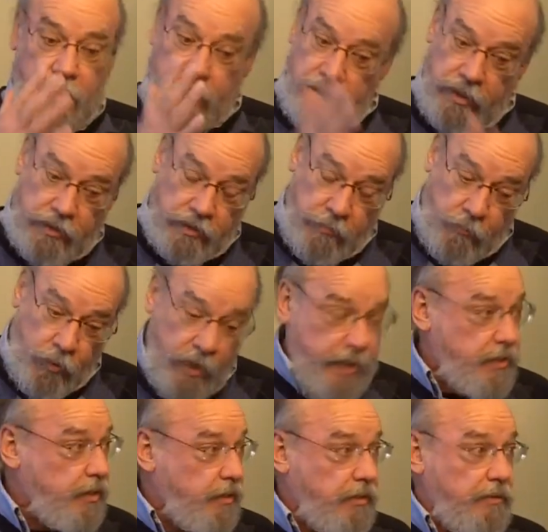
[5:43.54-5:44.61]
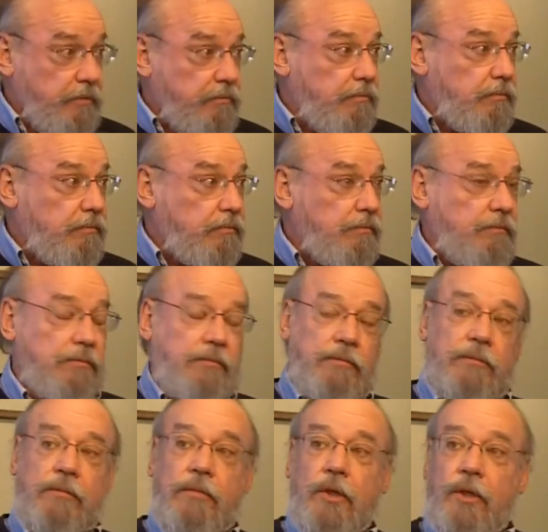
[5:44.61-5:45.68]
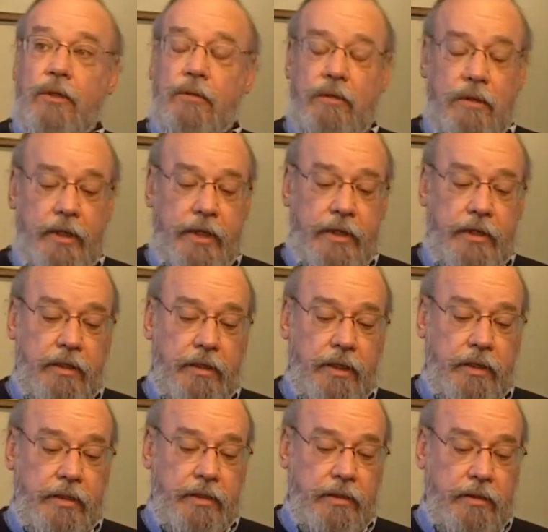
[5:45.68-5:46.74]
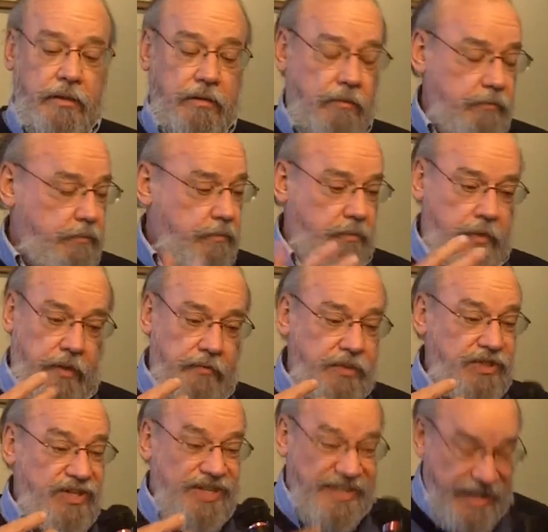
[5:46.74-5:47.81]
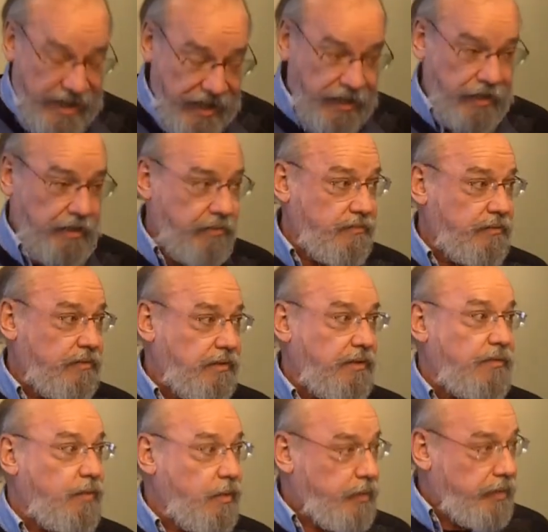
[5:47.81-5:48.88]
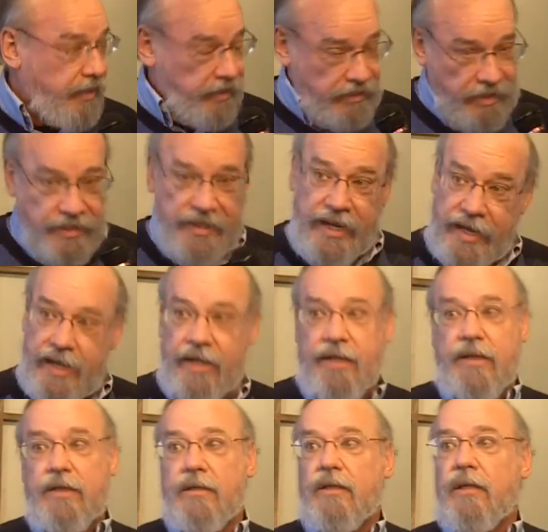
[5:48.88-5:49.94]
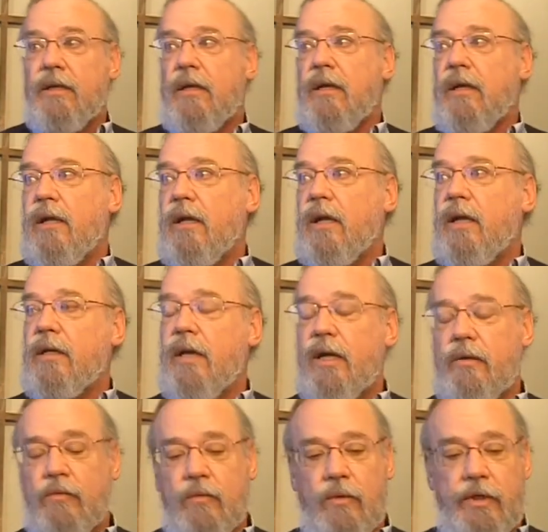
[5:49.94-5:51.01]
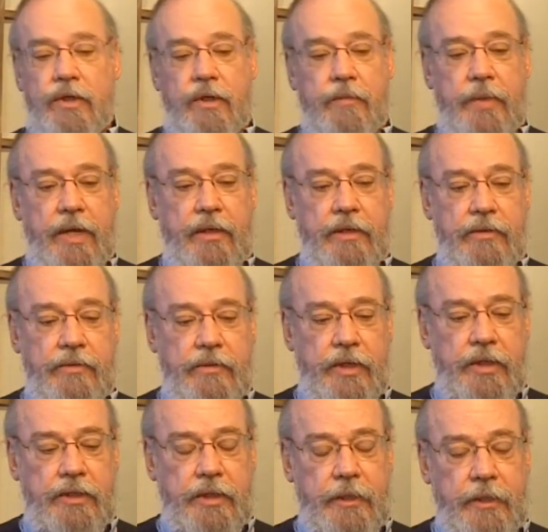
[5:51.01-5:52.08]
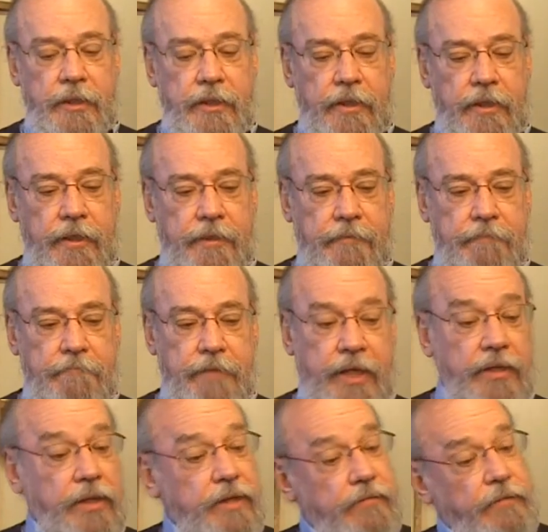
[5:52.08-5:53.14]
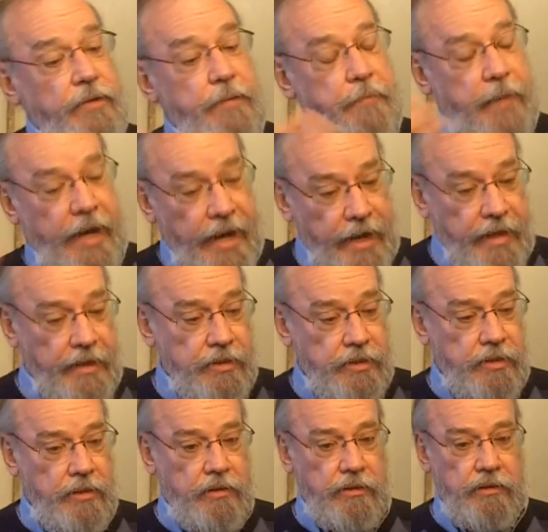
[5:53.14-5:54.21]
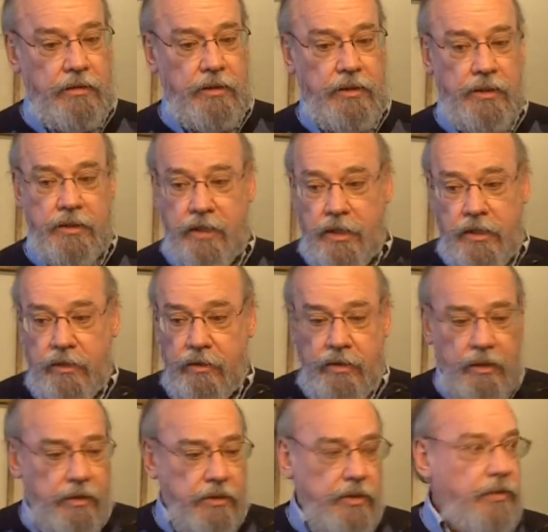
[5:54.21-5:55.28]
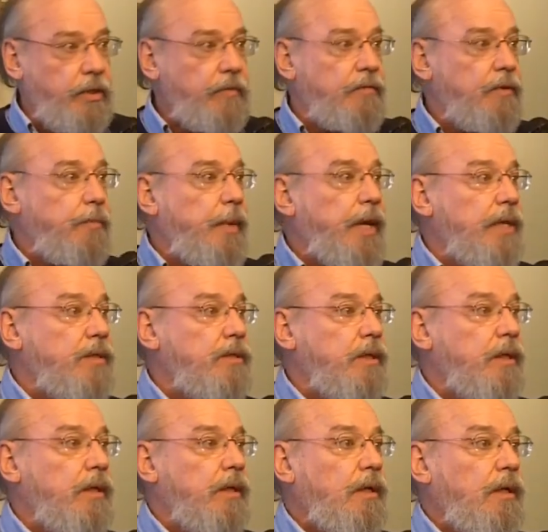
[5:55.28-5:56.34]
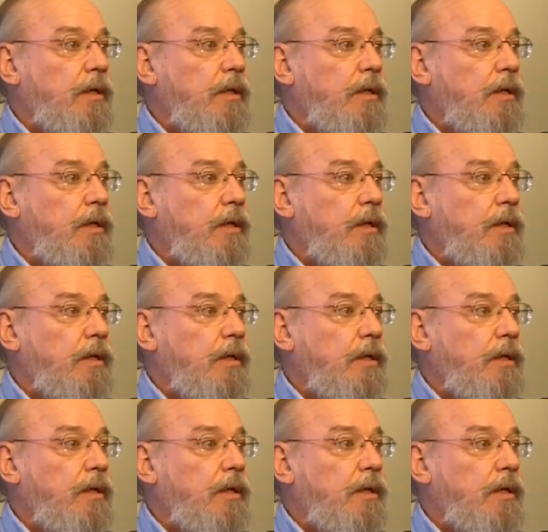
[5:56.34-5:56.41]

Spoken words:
looking at the present, you know, and give us today, you know, what we need today, and not worrying about other things. And then for the past, Jesus said, here's the thing for the past.